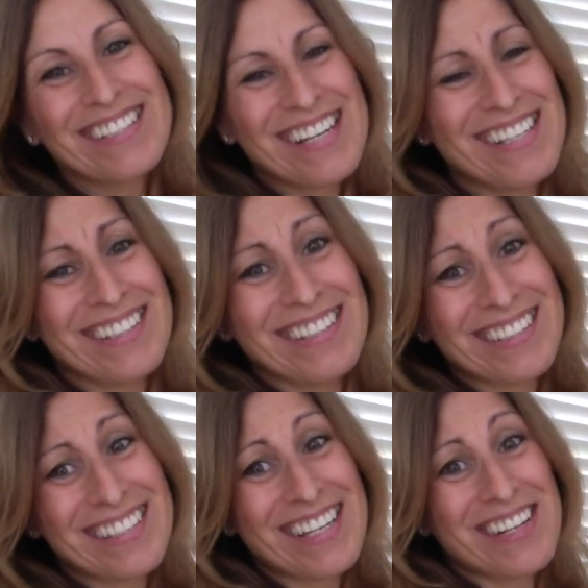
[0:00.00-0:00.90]
It
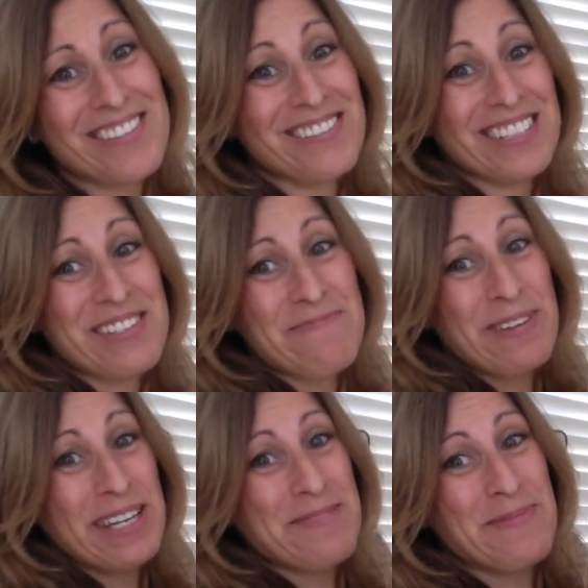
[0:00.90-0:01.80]
looks like a really
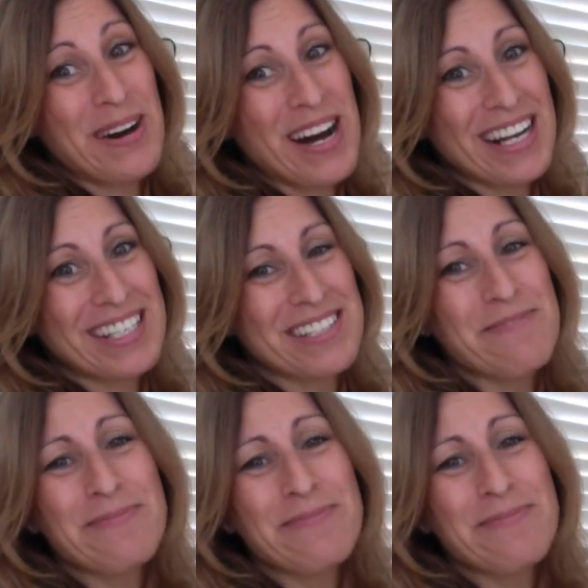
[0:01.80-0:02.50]
big box,